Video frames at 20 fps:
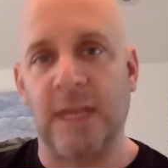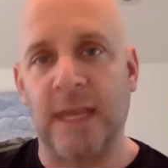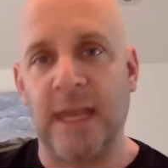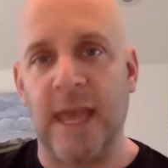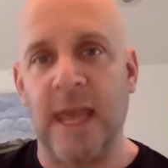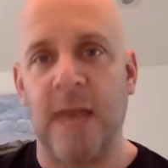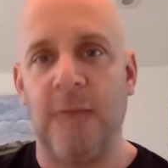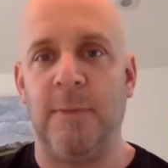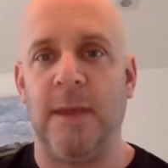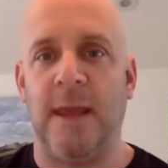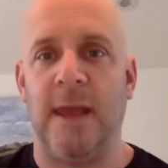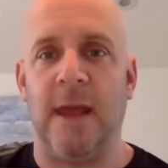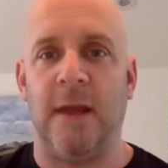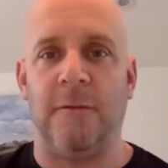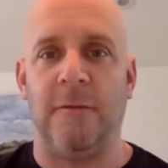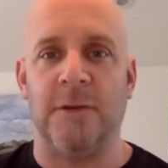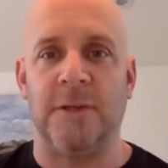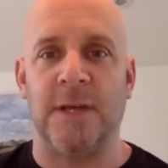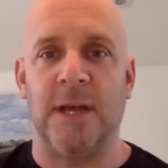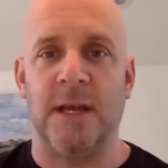can be
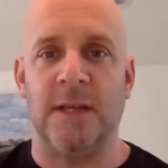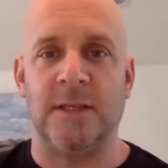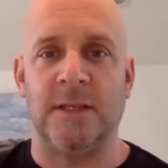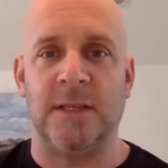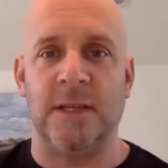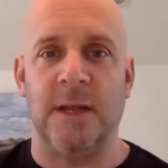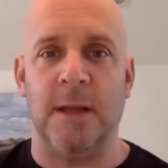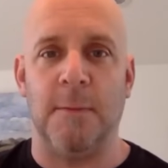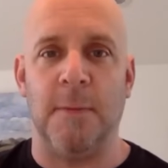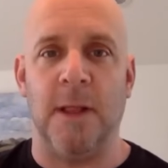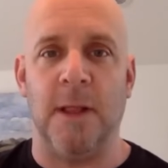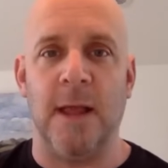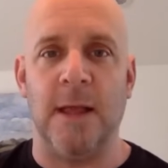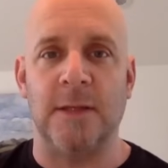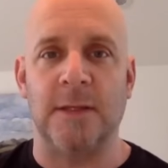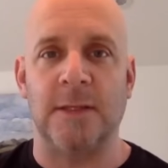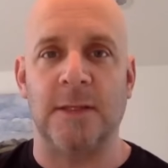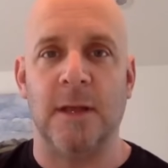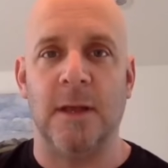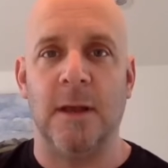advertised in
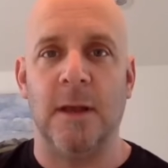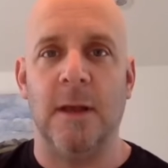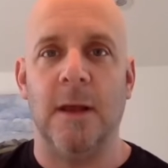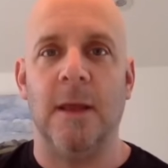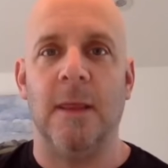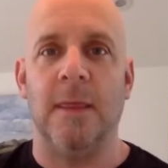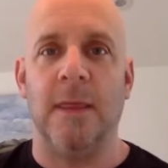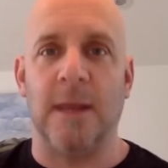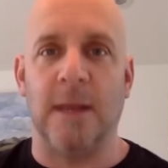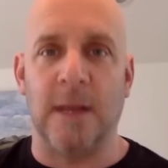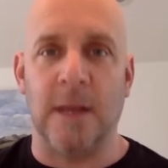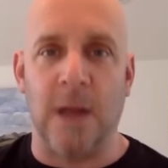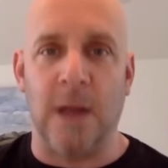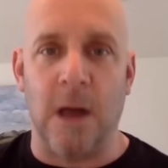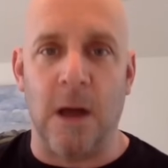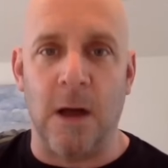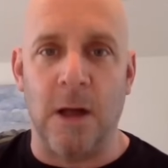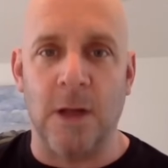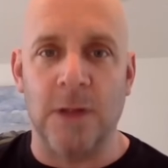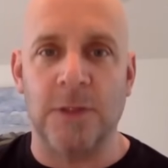MLS. They can
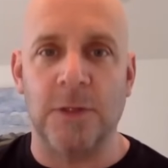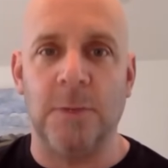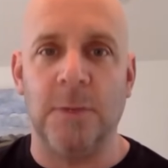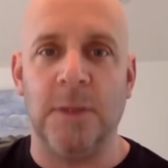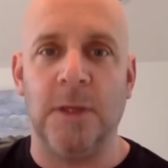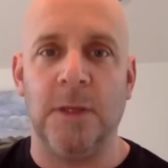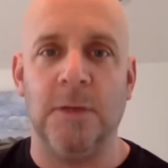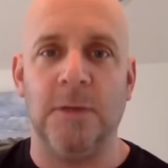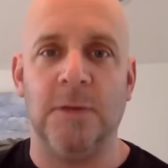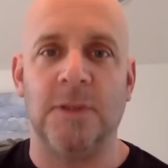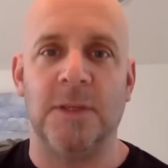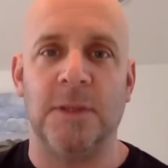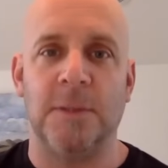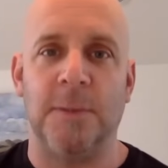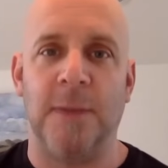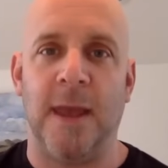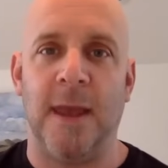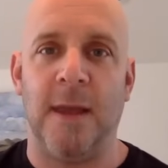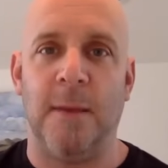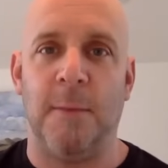also be used to
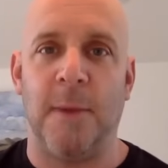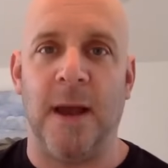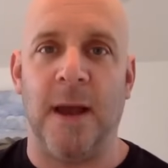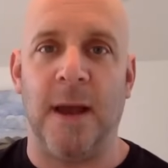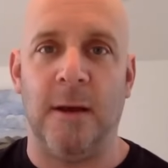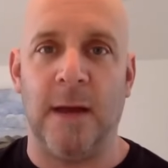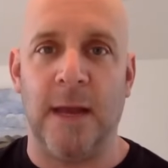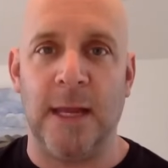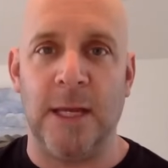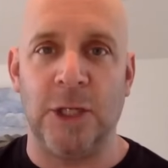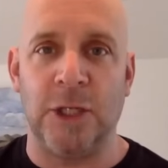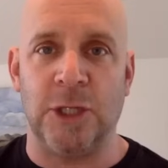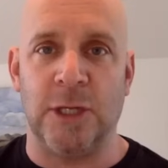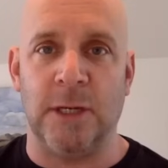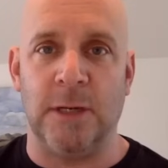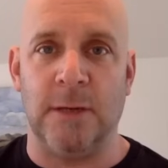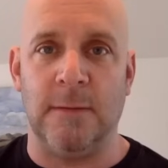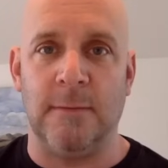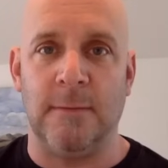pay a buyer agent.